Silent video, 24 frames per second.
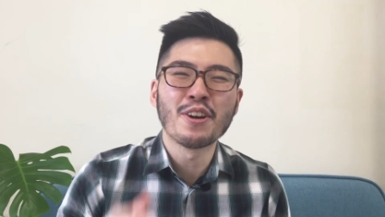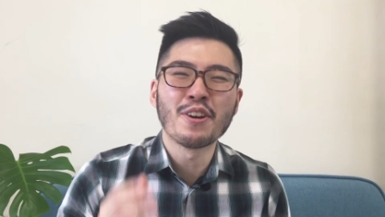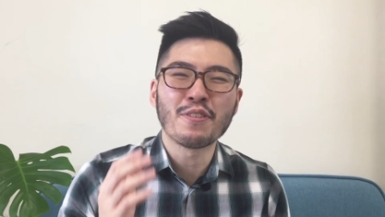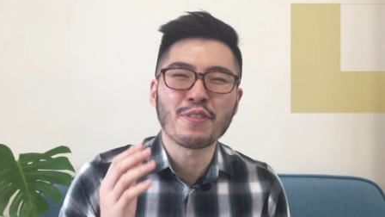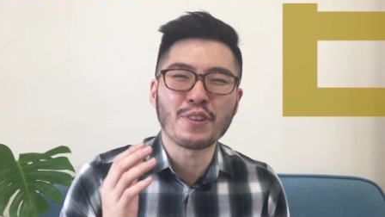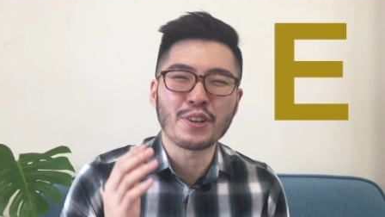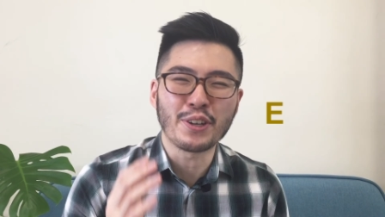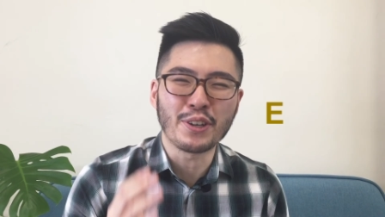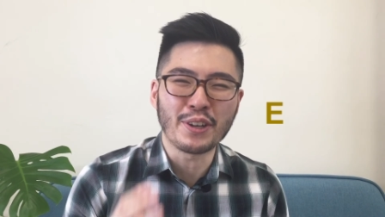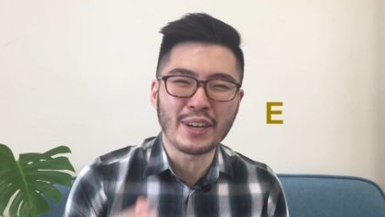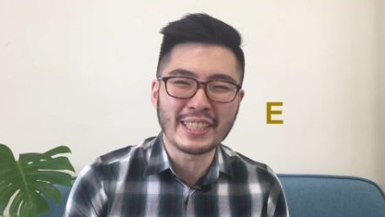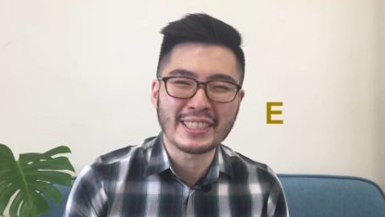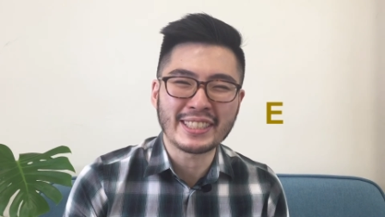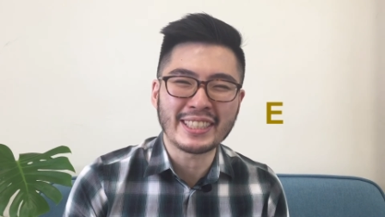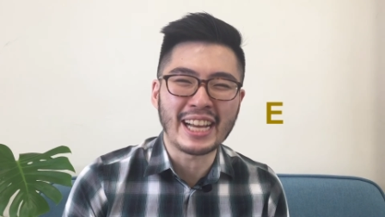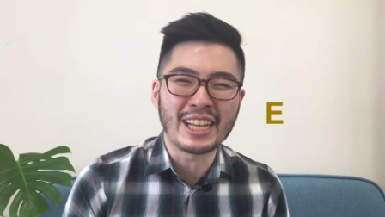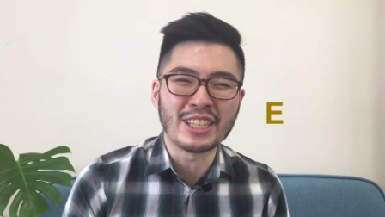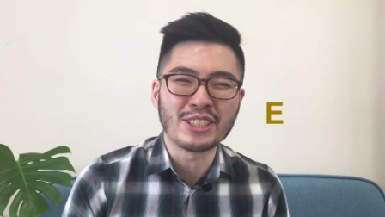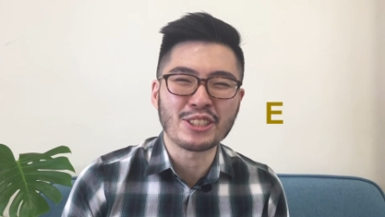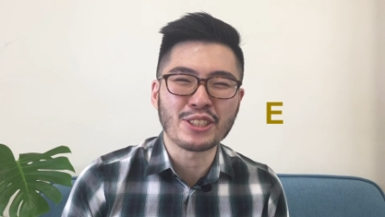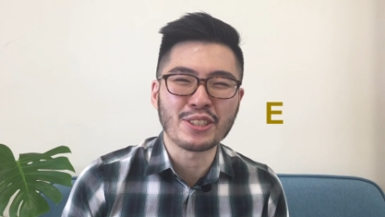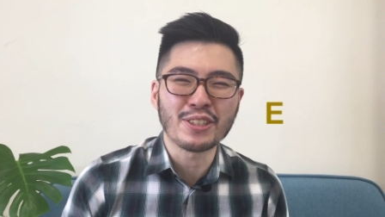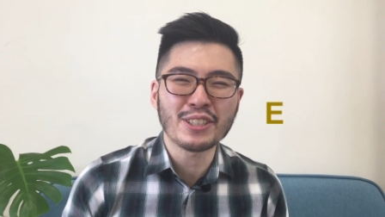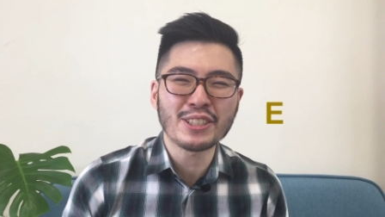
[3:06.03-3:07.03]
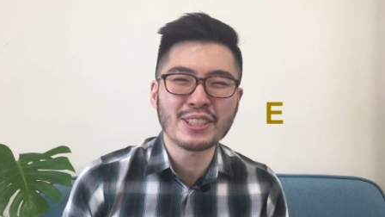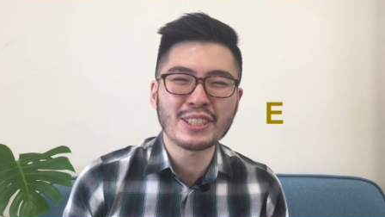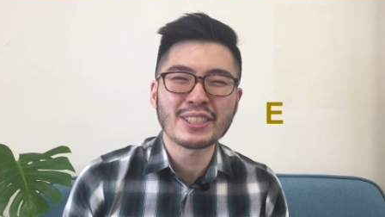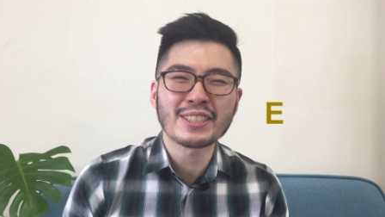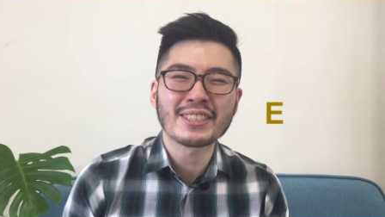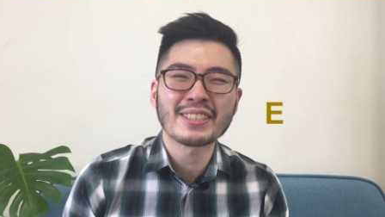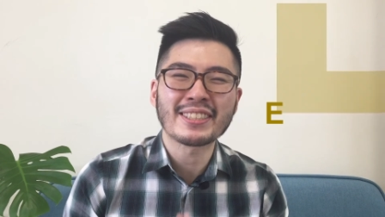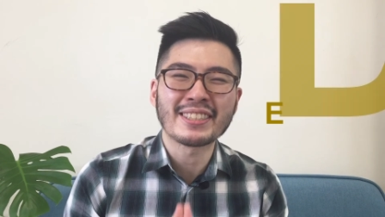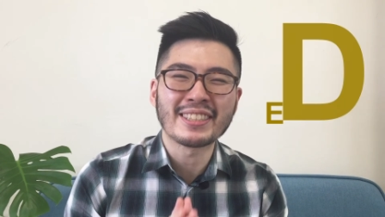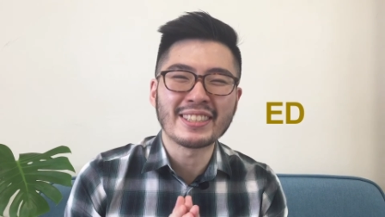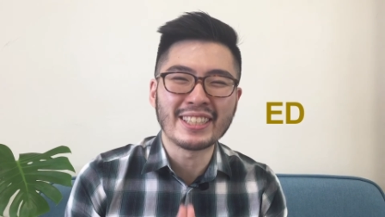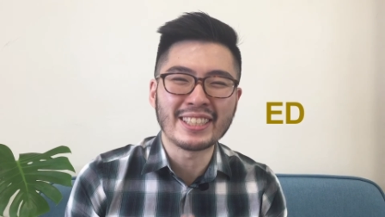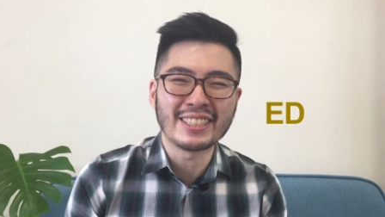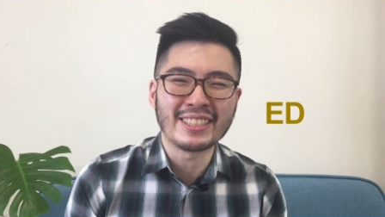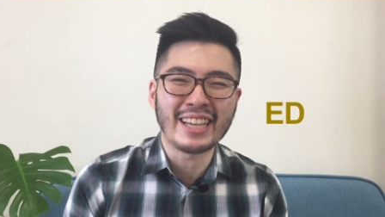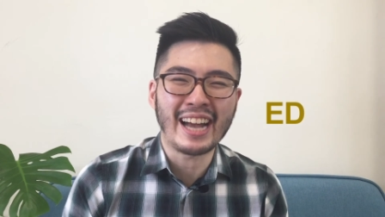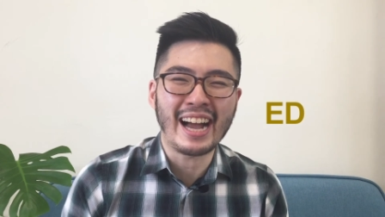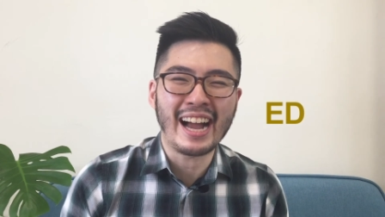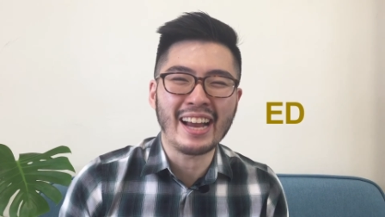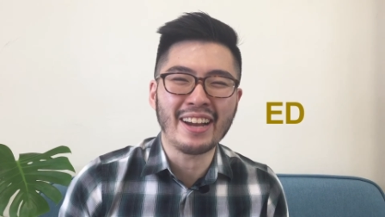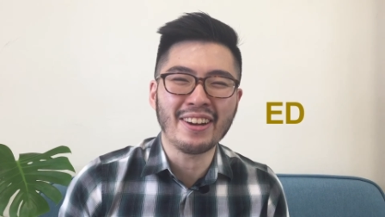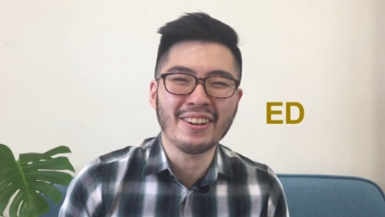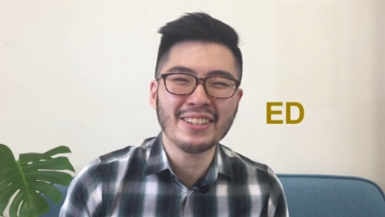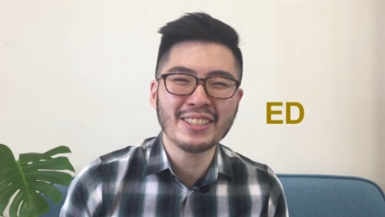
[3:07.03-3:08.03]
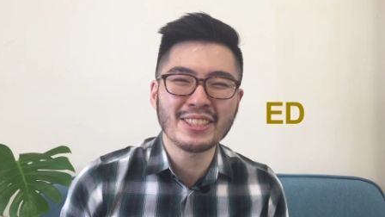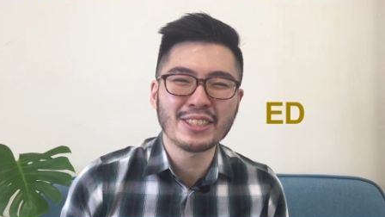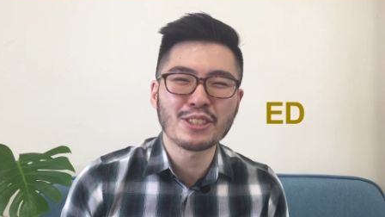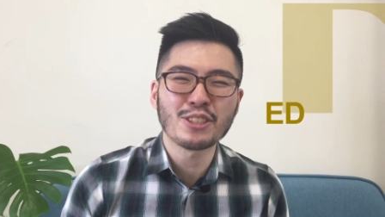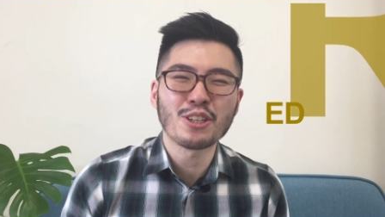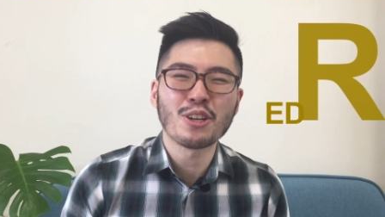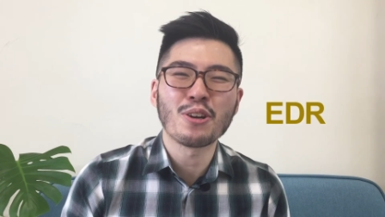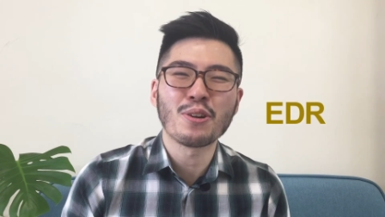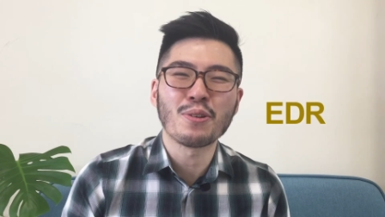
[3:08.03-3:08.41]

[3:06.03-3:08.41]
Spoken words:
for your essentials, desires,